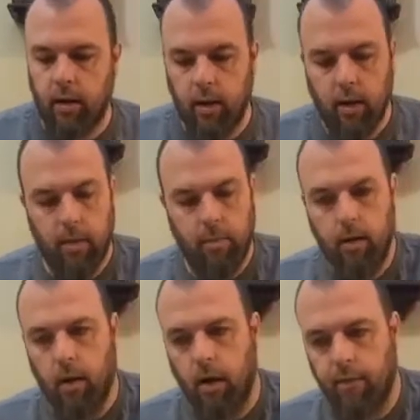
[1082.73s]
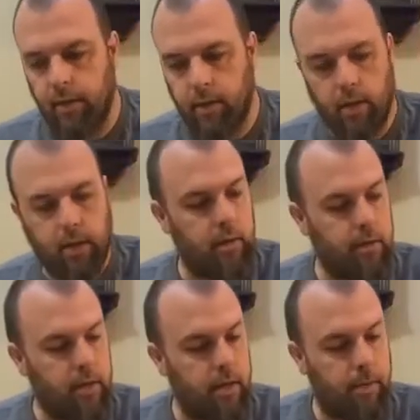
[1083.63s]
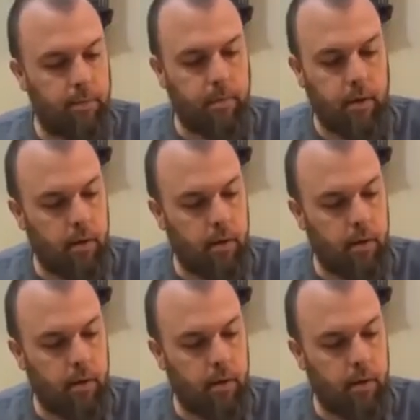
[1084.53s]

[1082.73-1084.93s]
him obviously kills him.